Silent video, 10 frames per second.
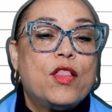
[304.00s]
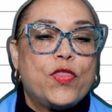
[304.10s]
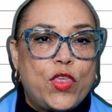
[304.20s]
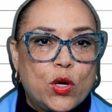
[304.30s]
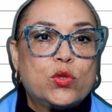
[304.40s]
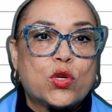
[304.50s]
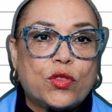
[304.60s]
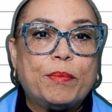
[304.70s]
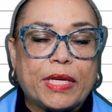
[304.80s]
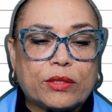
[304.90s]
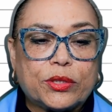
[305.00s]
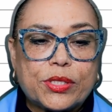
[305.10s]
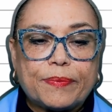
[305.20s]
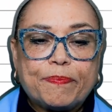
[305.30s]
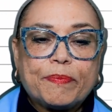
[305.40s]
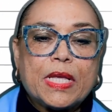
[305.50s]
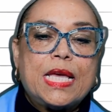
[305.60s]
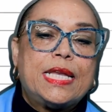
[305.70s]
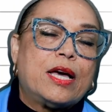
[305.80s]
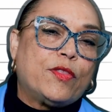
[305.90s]
Those are the metals.
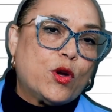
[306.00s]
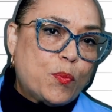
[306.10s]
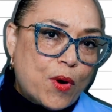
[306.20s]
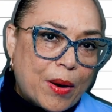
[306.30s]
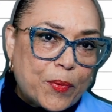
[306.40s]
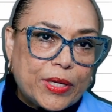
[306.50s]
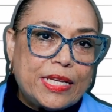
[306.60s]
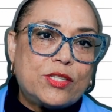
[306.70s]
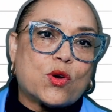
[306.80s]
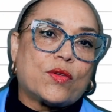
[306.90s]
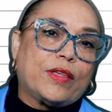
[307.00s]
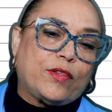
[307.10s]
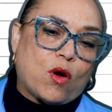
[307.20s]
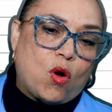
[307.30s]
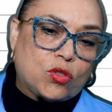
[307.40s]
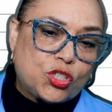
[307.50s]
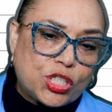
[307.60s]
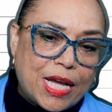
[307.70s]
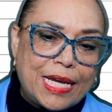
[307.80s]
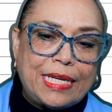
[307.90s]
Now, their properties are that they're all
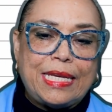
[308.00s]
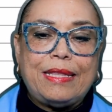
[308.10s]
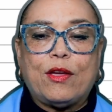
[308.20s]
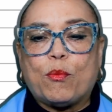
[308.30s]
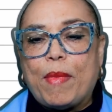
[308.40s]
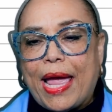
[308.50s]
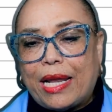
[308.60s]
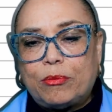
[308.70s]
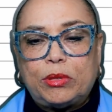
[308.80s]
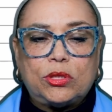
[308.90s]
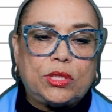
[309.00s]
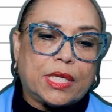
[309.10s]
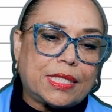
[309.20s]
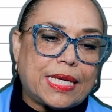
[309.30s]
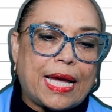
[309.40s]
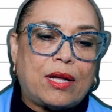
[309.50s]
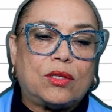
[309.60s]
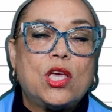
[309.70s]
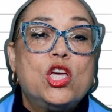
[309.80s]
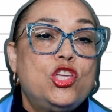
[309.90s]
shiny, they're malleable, ductile.